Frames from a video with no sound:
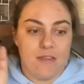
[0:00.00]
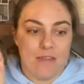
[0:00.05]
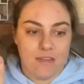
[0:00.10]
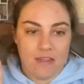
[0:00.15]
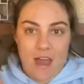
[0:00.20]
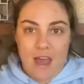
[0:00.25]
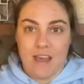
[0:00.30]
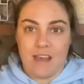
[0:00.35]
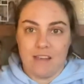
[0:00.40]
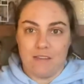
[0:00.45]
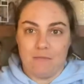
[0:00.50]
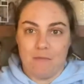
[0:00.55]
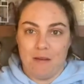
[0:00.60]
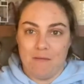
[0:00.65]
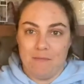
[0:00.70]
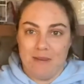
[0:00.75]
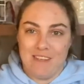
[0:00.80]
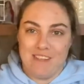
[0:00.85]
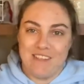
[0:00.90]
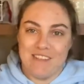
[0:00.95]
That is my
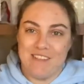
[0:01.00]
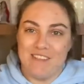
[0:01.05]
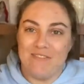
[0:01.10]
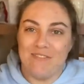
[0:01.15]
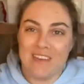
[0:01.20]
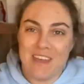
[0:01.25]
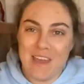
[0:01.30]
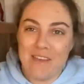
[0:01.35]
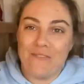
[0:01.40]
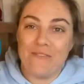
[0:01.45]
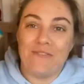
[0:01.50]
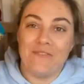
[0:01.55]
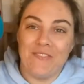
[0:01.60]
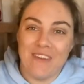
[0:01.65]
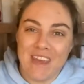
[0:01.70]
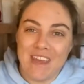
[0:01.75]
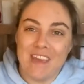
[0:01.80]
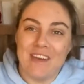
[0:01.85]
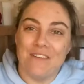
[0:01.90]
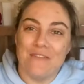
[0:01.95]
mission, to keep
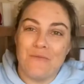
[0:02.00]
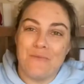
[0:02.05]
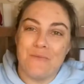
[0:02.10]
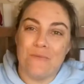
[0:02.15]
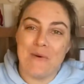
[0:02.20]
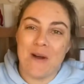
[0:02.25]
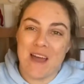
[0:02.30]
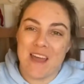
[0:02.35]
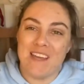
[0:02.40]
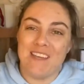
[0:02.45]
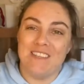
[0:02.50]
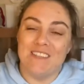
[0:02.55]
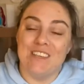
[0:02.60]
thinking of ways